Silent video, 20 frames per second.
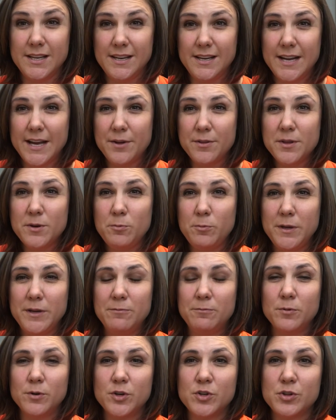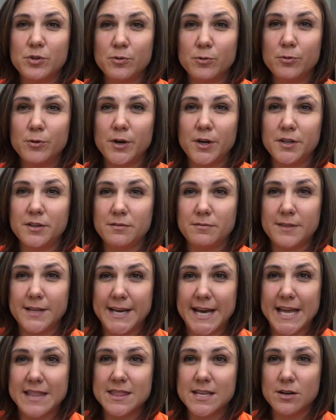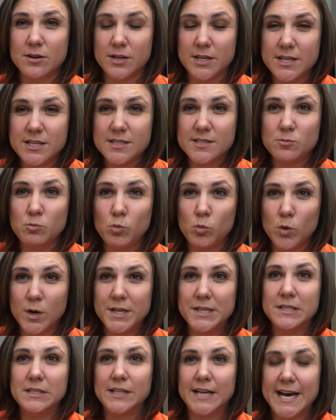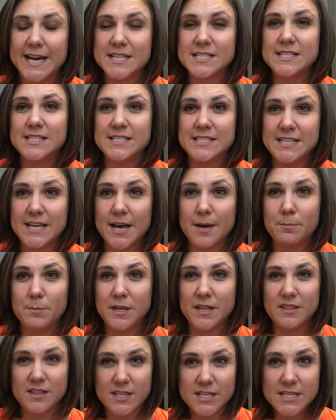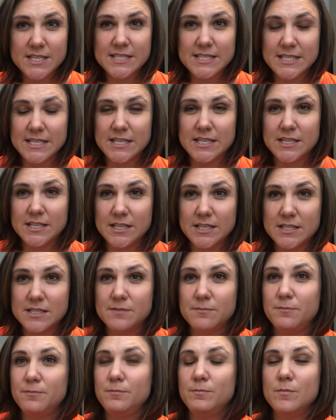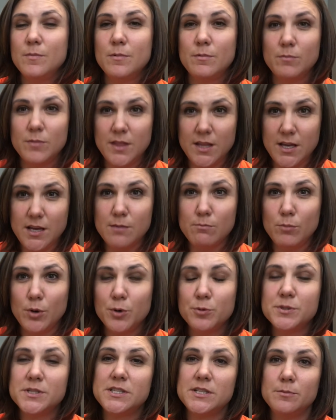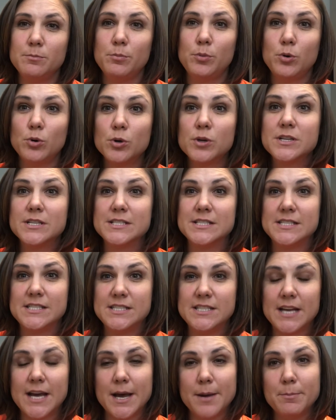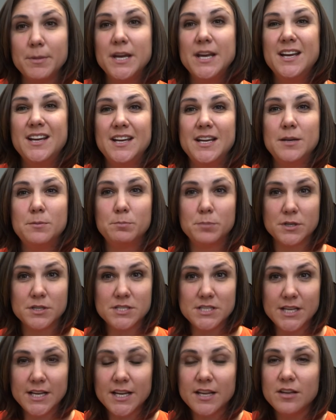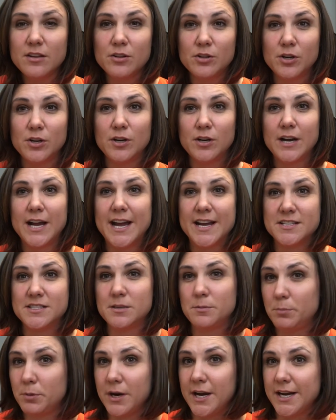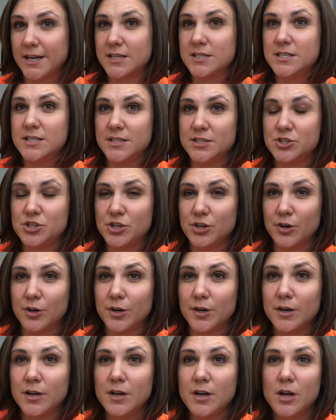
Now that we've worked through all of that, there is one last step, and this is the most important step, in particular as a practitioner.